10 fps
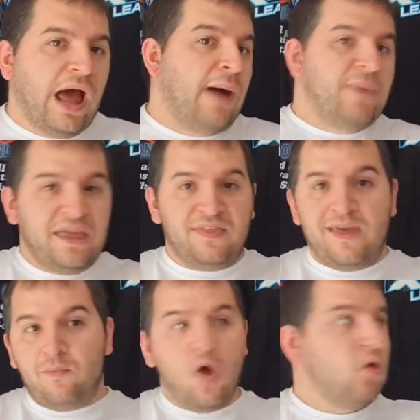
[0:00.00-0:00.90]
I make
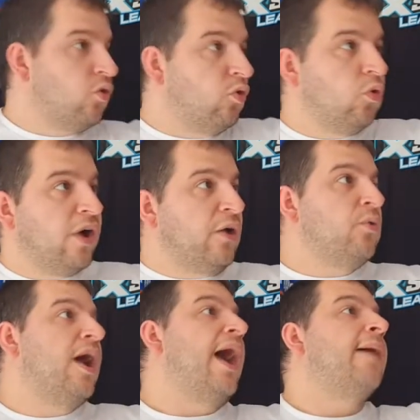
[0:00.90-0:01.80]
them go out
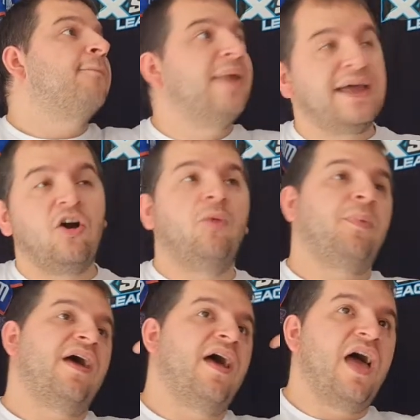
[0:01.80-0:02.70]
and pick up
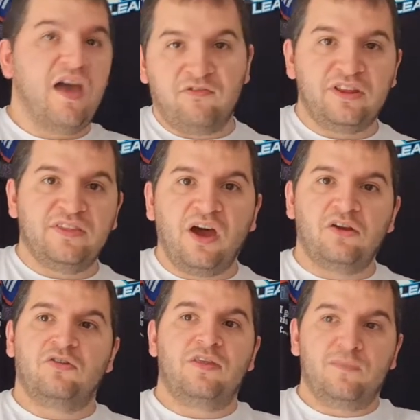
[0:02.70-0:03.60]
every
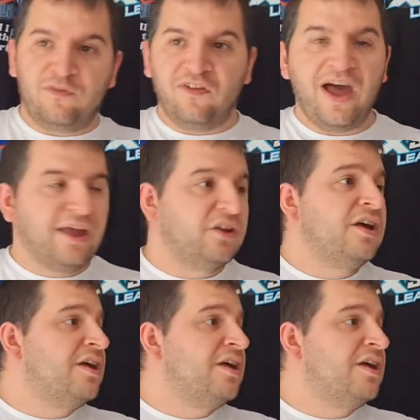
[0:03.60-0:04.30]
dart that we fire.